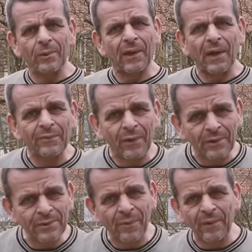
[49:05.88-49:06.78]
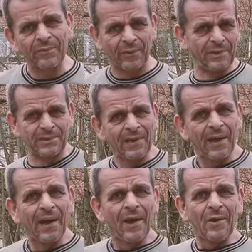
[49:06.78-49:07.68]
one and a half dollars something for this.
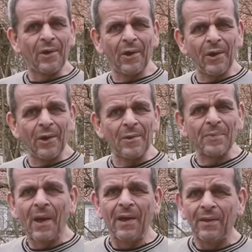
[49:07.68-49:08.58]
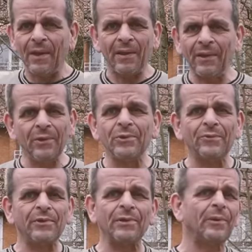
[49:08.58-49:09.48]
Um, they, they use it
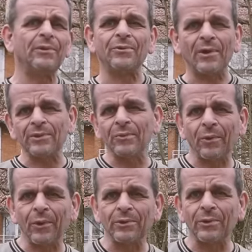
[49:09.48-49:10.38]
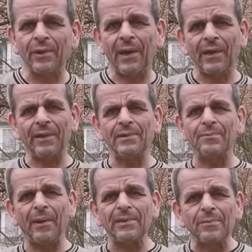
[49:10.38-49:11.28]
for some construction work, so they had these
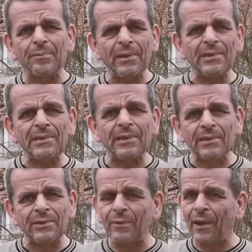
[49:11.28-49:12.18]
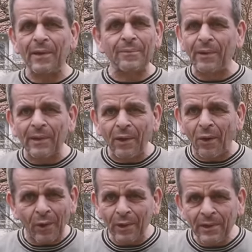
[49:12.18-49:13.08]
metal pieces in it, so there hadn't been any
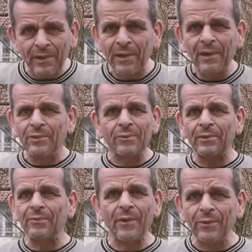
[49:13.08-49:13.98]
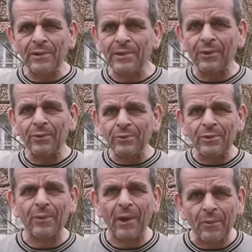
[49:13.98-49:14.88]
oil in it, so it was very easy. I could use
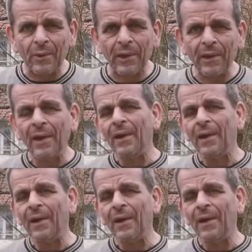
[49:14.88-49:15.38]
it right away.